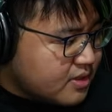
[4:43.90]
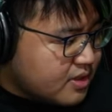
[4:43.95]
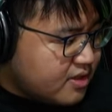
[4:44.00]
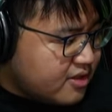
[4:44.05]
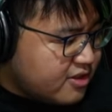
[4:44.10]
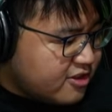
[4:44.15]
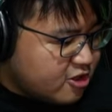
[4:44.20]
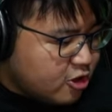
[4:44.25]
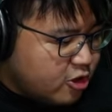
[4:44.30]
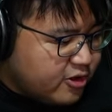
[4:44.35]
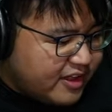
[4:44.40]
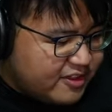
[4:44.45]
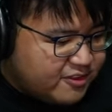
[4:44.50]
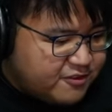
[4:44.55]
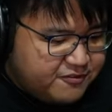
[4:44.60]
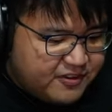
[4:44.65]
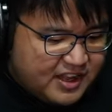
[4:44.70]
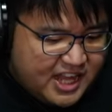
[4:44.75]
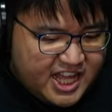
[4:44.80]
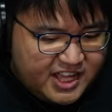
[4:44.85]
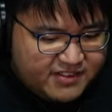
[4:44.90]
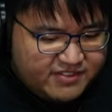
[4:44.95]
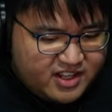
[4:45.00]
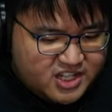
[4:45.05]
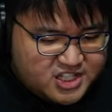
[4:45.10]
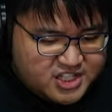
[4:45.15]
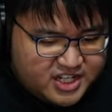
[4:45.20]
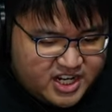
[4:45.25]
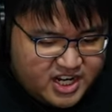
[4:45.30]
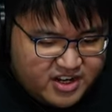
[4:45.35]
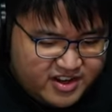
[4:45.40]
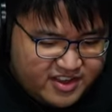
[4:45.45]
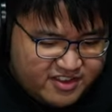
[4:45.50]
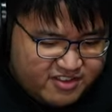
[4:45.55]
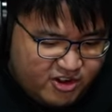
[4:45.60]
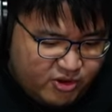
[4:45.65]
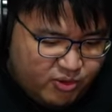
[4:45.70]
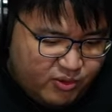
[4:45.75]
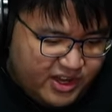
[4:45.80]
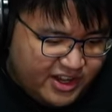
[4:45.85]
So that's five legendaries
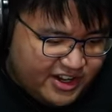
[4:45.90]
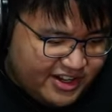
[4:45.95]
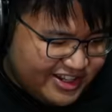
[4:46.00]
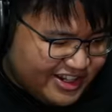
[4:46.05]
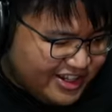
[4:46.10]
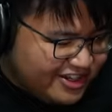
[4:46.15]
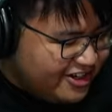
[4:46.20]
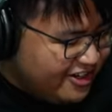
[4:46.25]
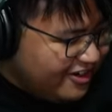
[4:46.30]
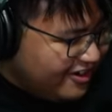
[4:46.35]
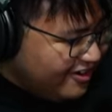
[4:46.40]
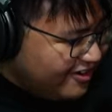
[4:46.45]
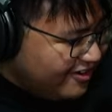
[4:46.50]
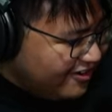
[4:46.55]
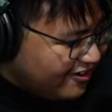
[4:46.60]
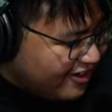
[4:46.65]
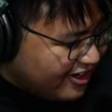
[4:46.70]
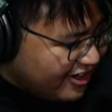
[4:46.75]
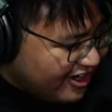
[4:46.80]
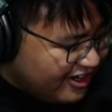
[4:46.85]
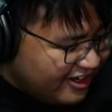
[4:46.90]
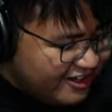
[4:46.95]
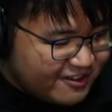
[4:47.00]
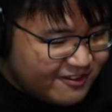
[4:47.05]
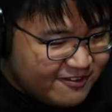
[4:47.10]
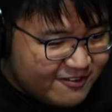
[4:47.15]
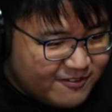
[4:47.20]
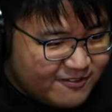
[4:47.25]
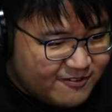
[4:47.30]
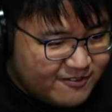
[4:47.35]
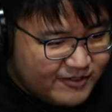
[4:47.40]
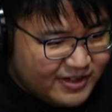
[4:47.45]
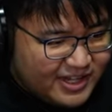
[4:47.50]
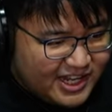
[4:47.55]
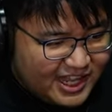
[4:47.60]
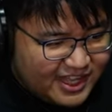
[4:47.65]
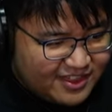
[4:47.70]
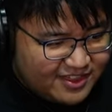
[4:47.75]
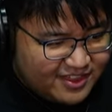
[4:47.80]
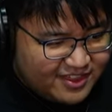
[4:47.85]
and one leader. Okay. We
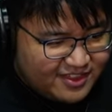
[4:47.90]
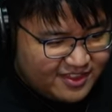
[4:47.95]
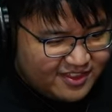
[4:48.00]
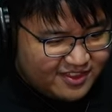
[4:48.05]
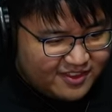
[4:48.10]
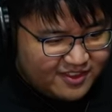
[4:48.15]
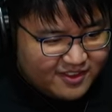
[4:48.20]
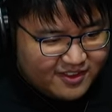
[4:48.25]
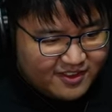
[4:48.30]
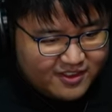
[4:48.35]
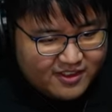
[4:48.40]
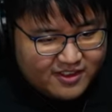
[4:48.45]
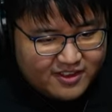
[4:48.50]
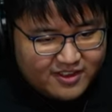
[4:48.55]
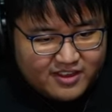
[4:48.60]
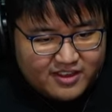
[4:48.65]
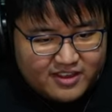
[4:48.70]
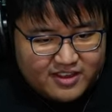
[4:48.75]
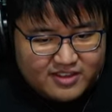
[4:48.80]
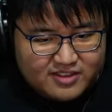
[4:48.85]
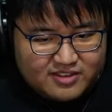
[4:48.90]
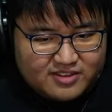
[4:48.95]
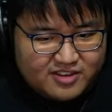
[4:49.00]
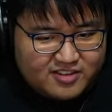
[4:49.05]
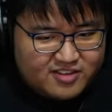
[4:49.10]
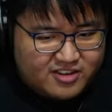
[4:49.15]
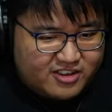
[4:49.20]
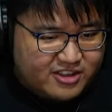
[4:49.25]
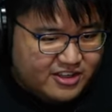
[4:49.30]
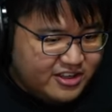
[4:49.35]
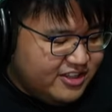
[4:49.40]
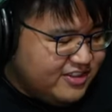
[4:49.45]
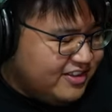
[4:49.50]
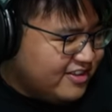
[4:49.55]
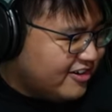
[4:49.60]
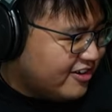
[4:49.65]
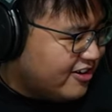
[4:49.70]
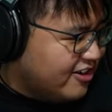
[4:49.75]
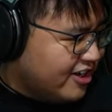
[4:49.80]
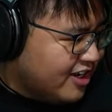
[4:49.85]
like this. These are good. These are
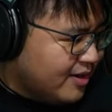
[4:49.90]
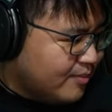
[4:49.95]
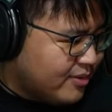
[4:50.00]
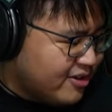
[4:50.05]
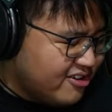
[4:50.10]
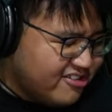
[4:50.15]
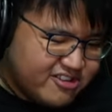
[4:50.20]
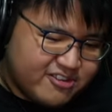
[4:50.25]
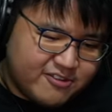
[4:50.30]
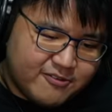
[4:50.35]
good numbers.